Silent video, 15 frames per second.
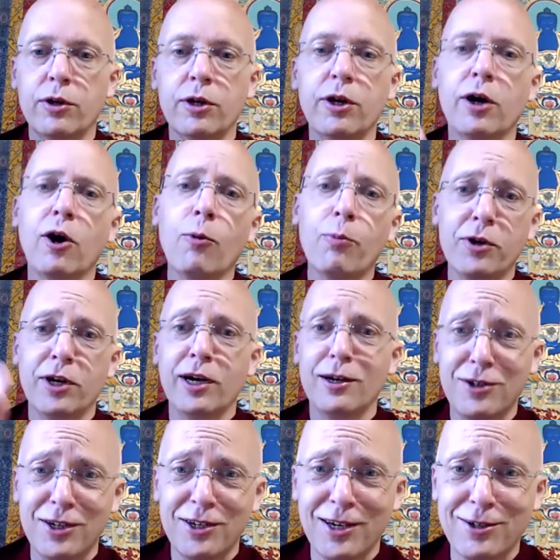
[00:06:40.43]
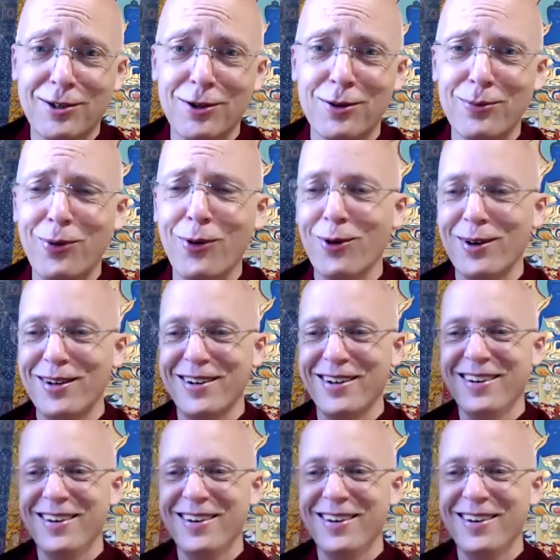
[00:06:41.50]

And I hope that I actually get to the point.